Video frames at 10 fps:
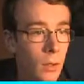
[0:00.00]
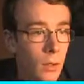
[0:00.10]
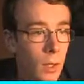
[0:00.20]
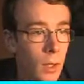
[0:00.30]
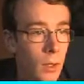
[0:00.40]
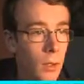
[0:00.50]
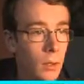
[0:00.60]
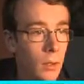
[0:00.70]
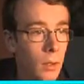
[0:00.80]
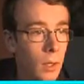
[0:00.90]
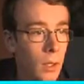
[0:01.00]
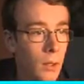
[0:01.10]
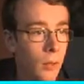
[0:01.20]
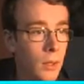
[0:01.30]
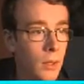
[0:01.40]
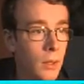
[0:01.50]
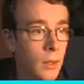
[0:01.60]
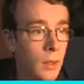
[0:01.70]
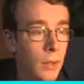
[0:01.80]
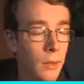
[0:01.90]
Then heal these
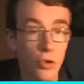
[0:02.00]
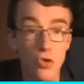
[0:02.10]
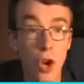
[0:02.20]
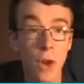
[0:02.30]
and then straight